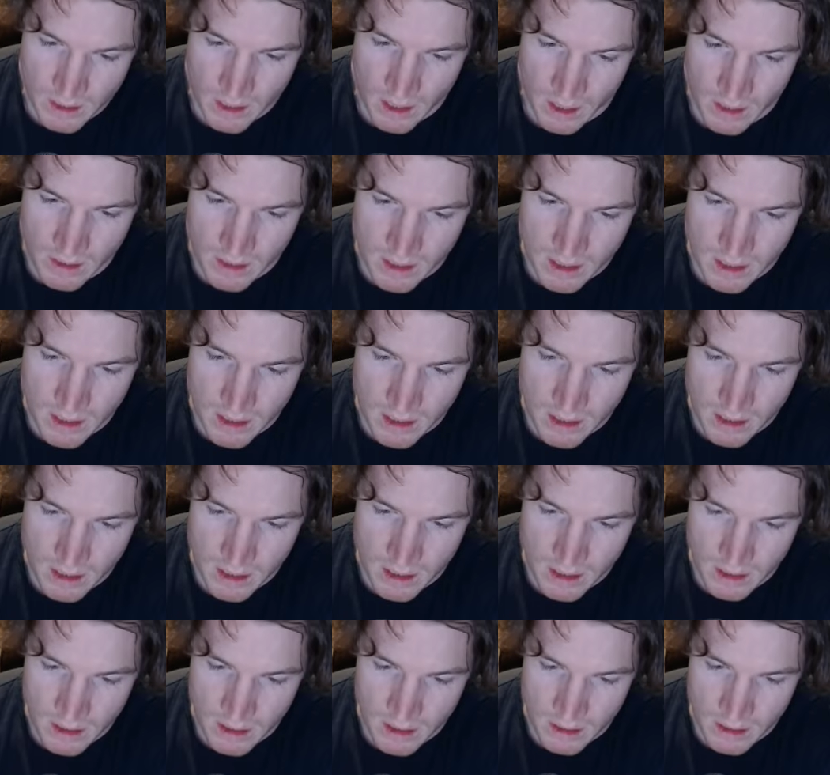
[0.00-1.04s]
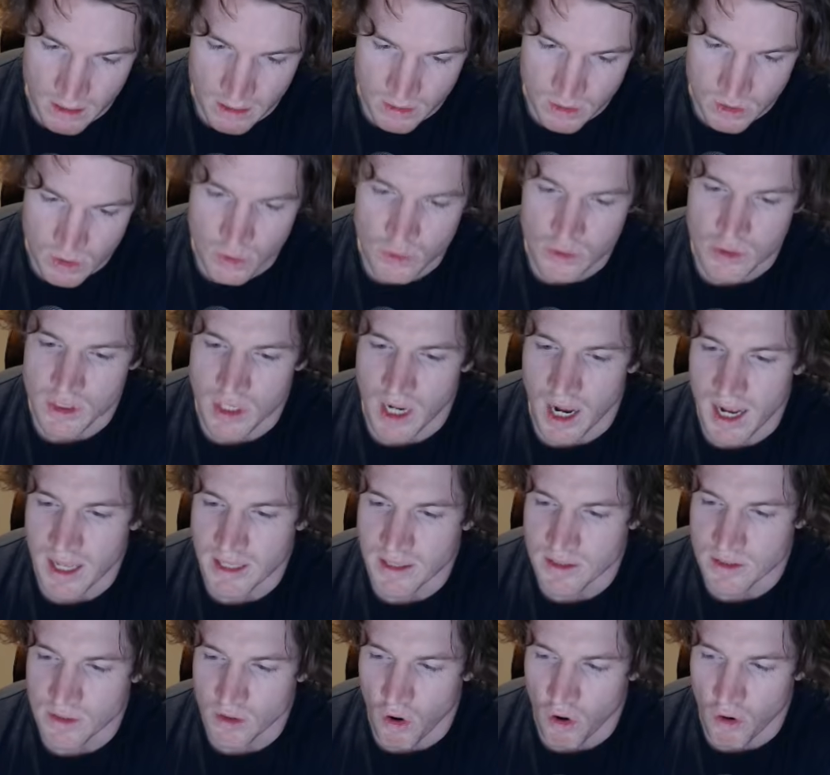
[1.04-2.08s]
The two
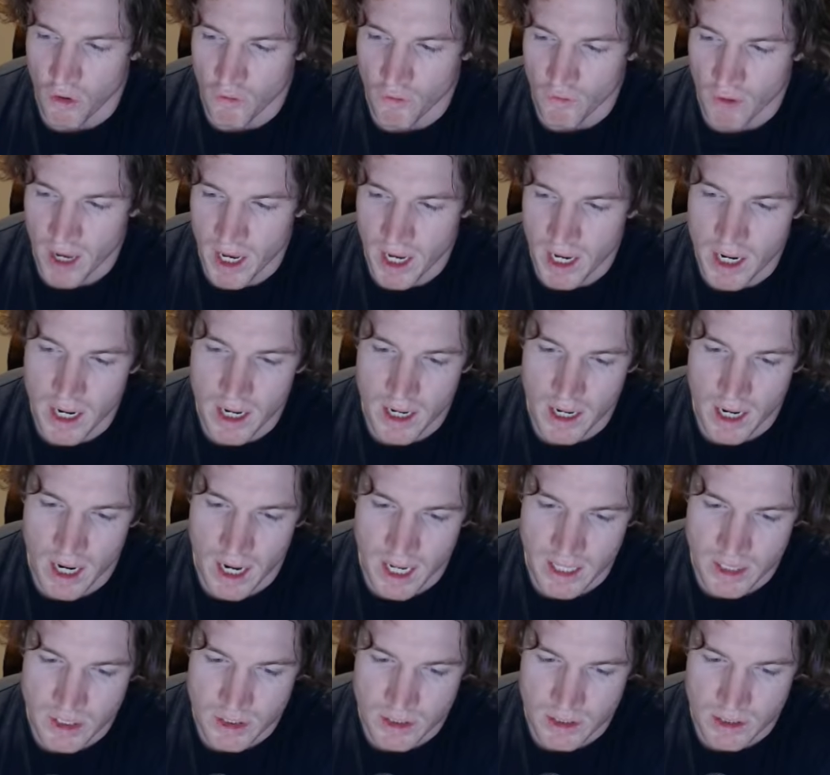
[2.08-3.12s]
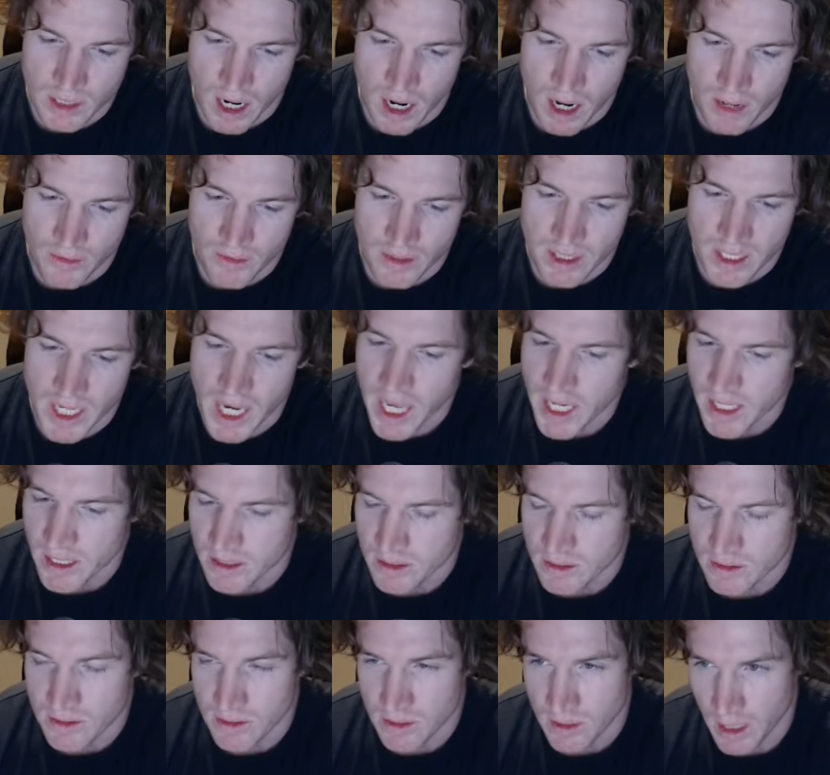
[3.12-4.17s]
sides of an election are the
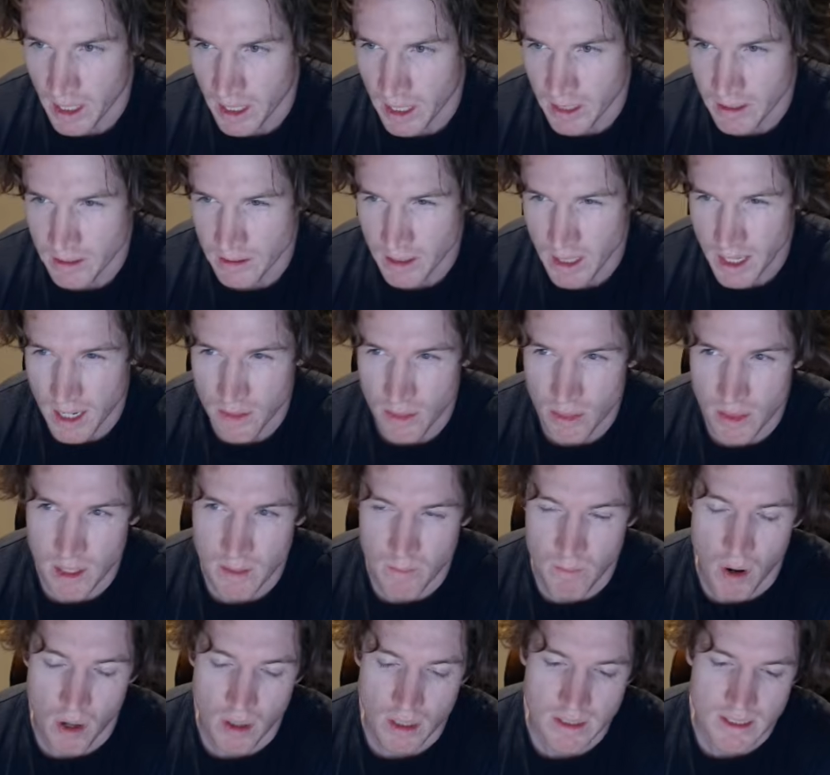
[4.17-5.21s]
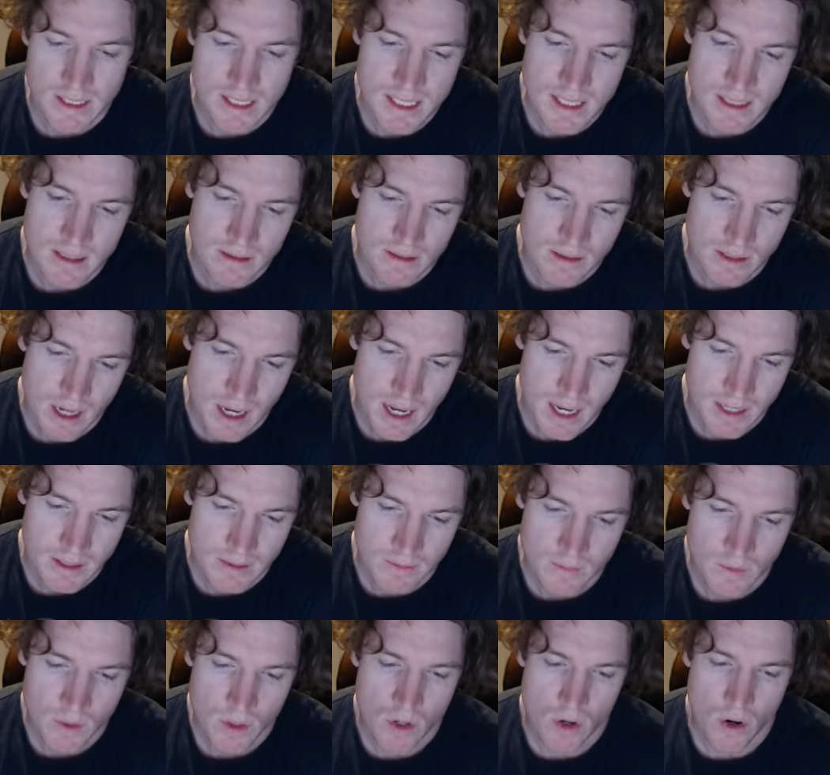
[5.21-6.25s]
candidate side and the polity side.
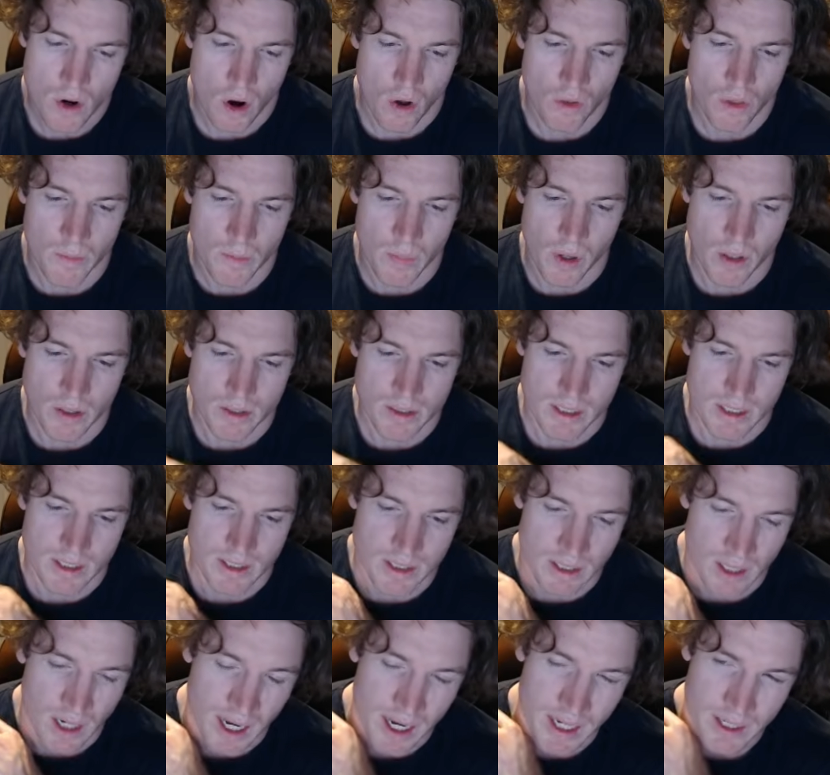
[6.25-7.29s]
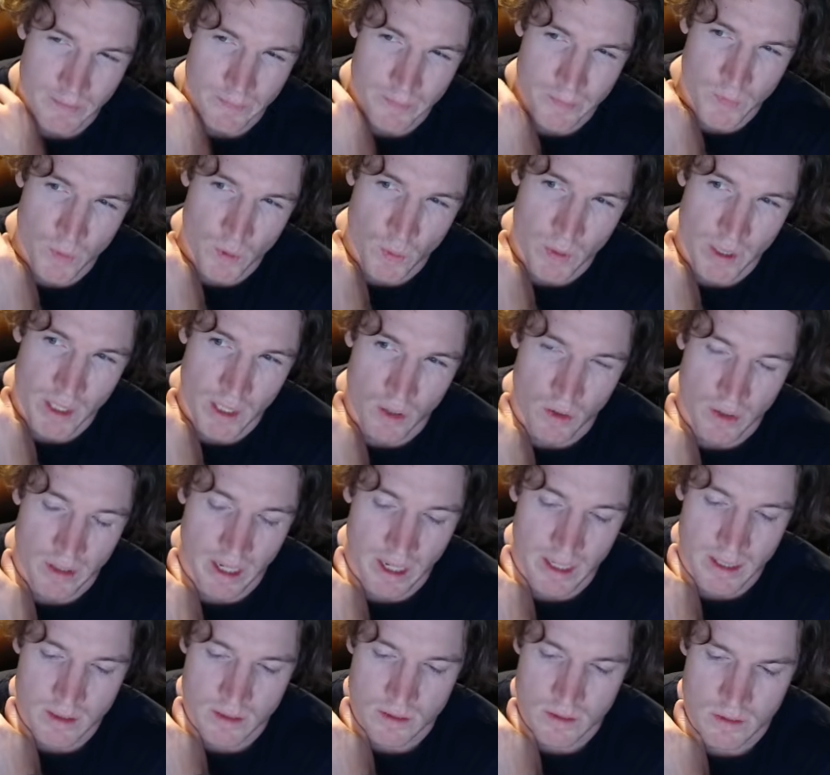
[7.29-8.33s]
On the polity side, we look
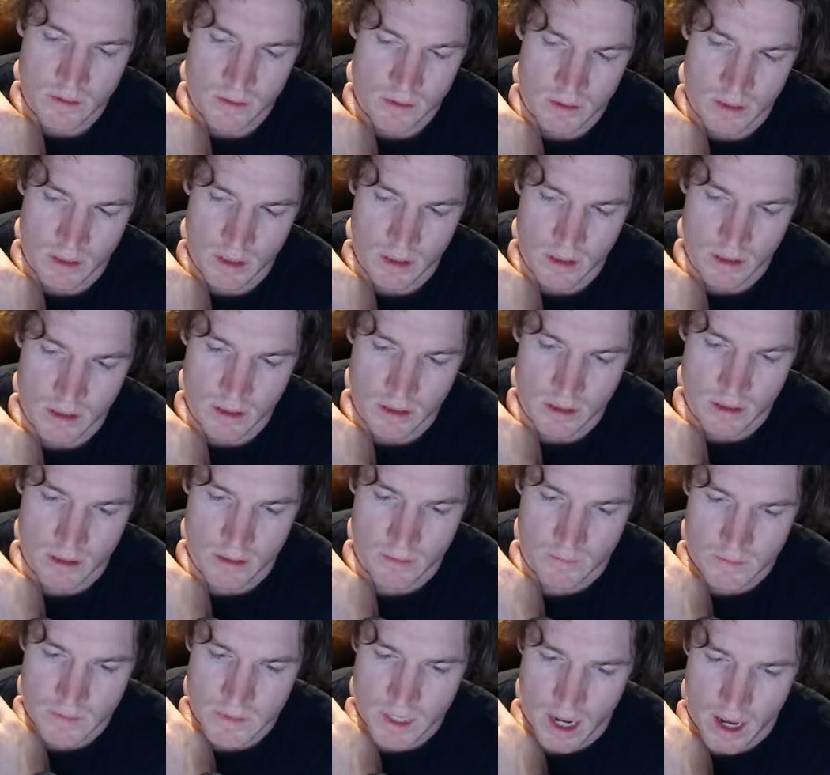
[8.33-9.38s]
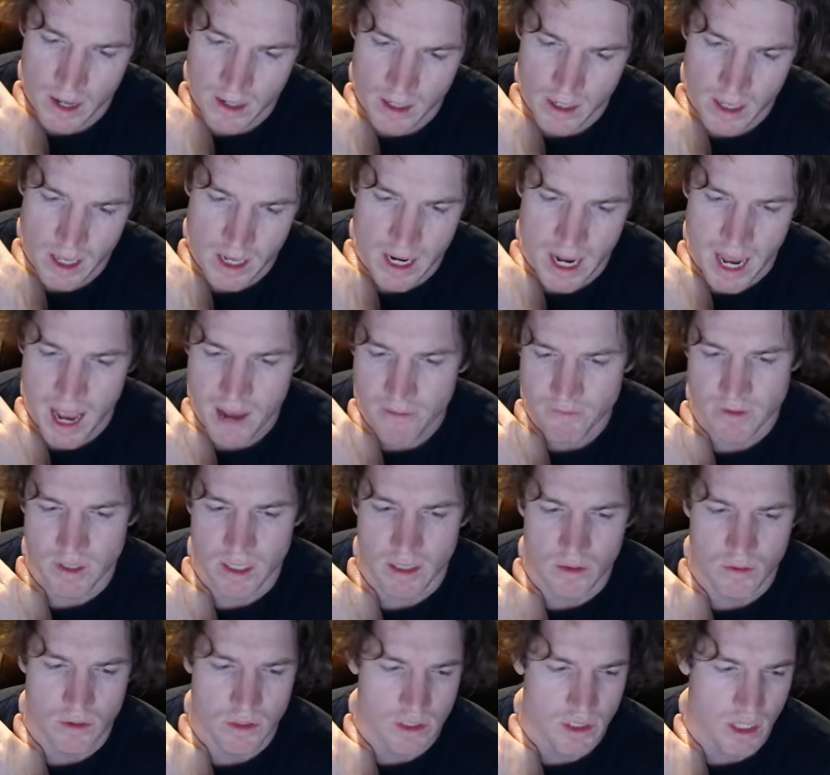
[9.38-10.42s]
at the data, and I have done
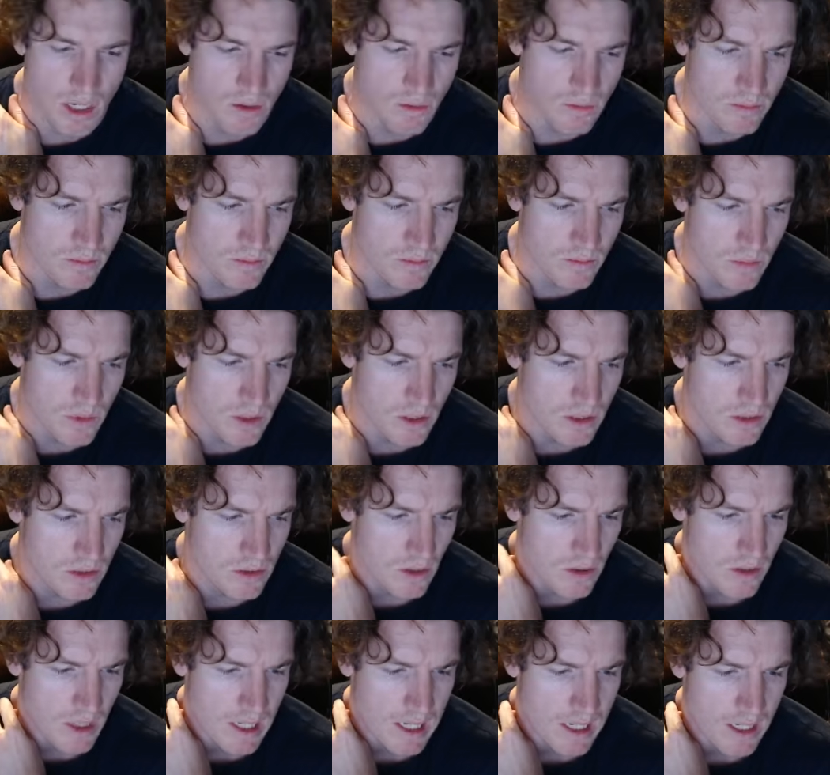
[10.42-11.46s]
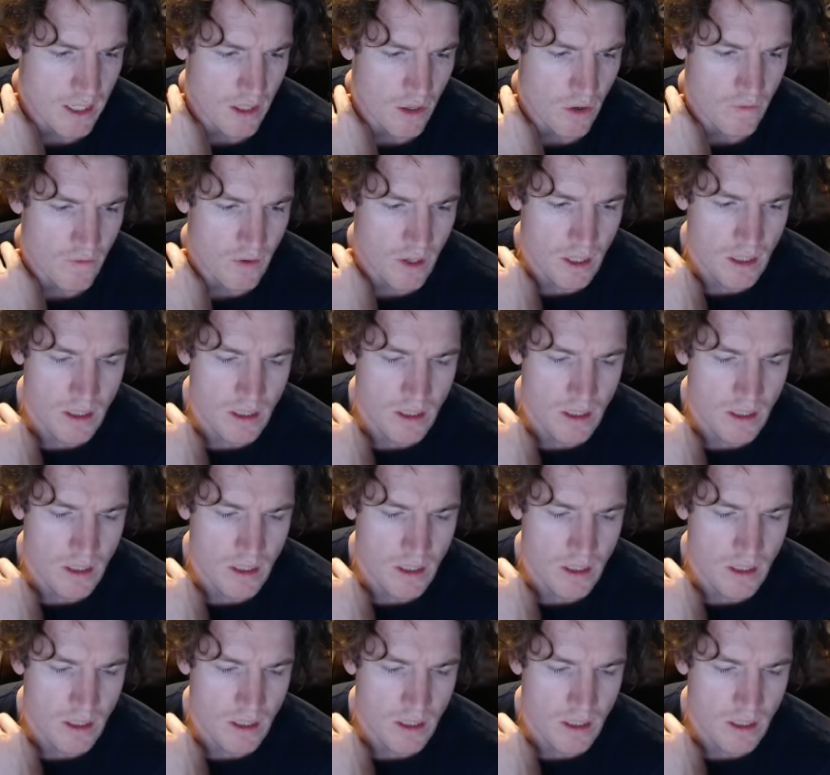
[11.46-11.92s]
on this channel historically over